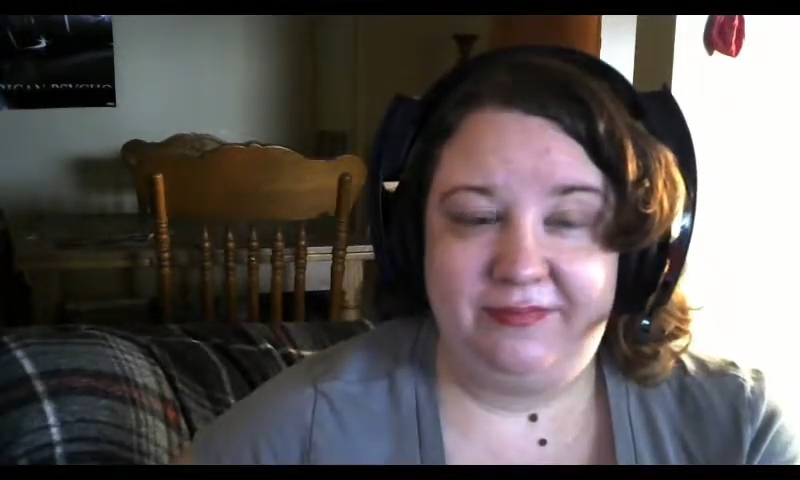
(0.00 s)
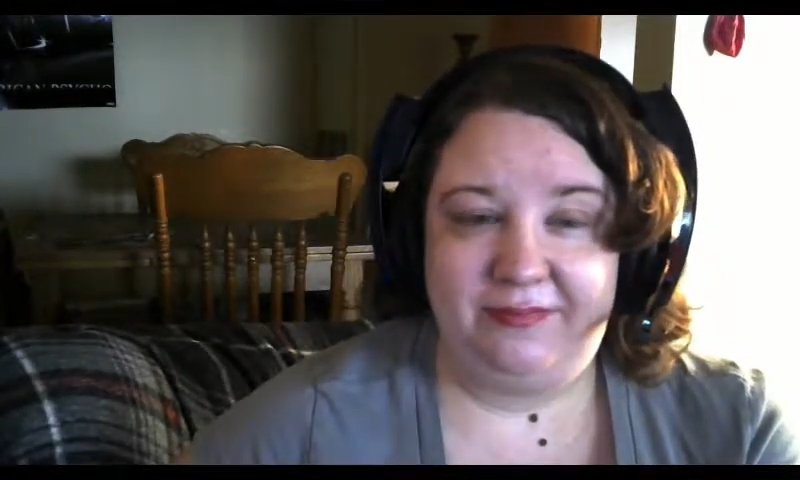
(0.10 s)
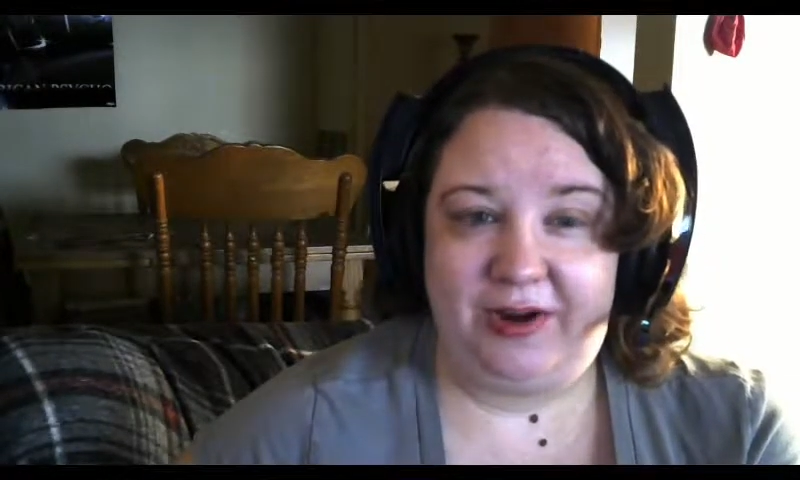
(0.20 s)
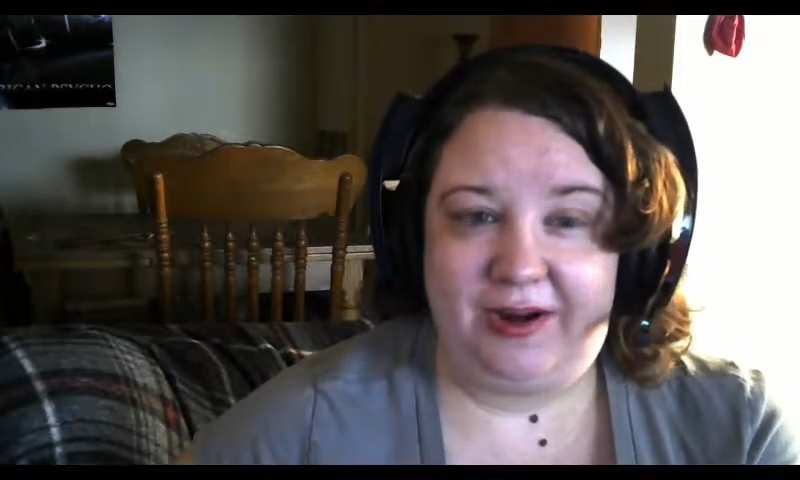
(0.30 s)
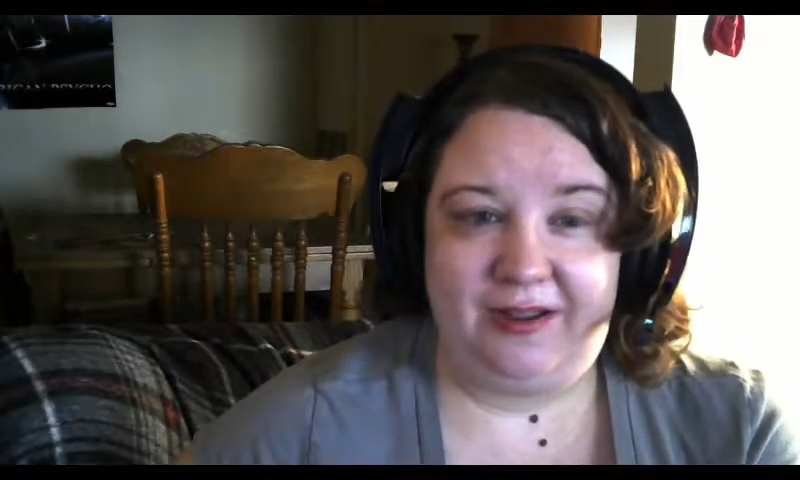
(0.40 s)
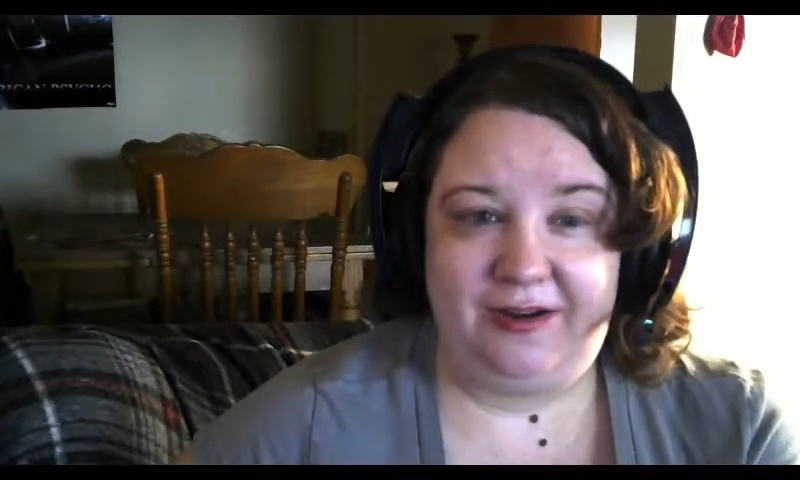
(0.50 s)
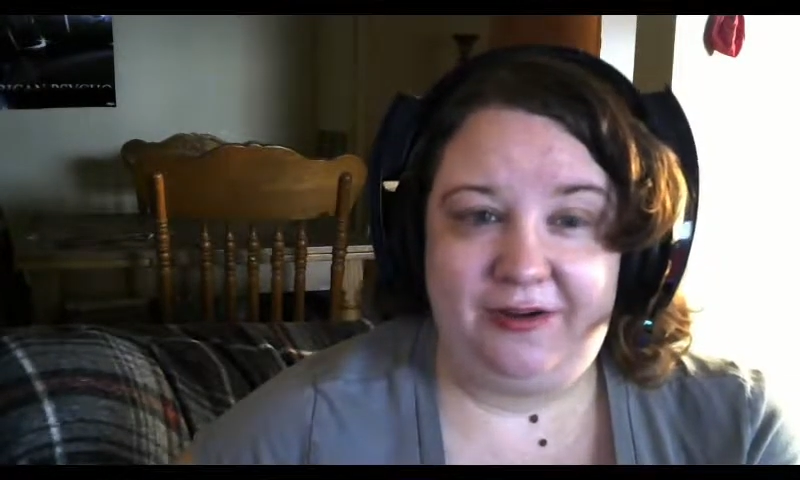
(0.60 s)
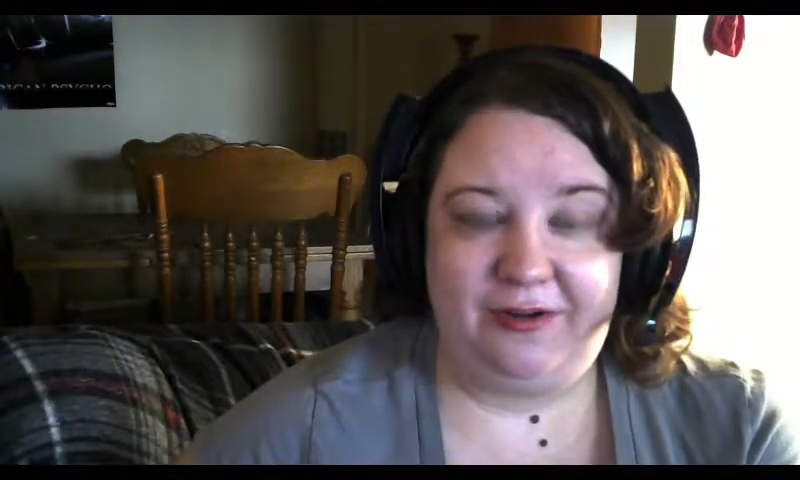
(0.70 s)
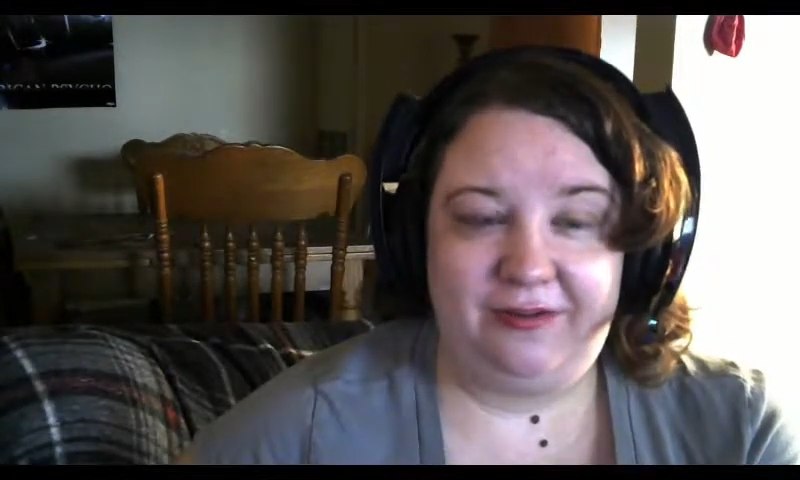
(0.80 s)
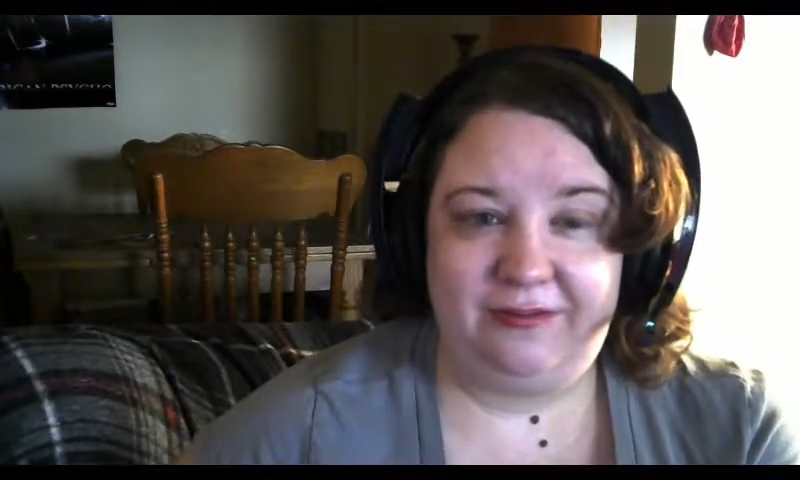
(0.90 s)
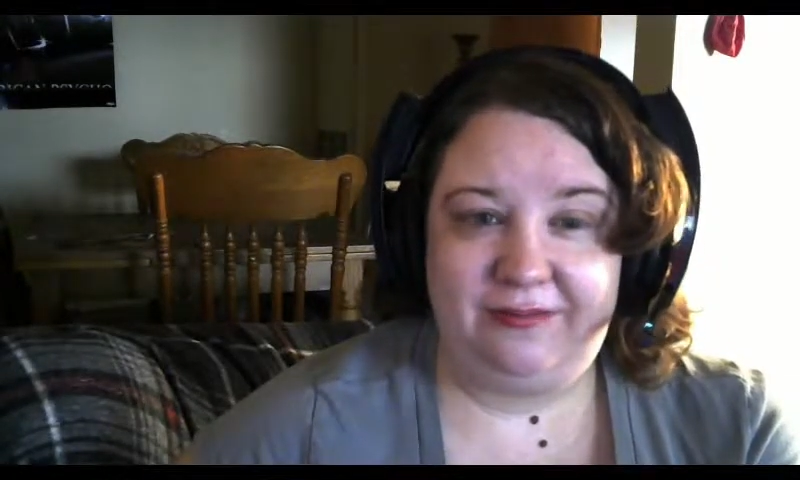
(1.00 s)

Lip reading: pretty at all.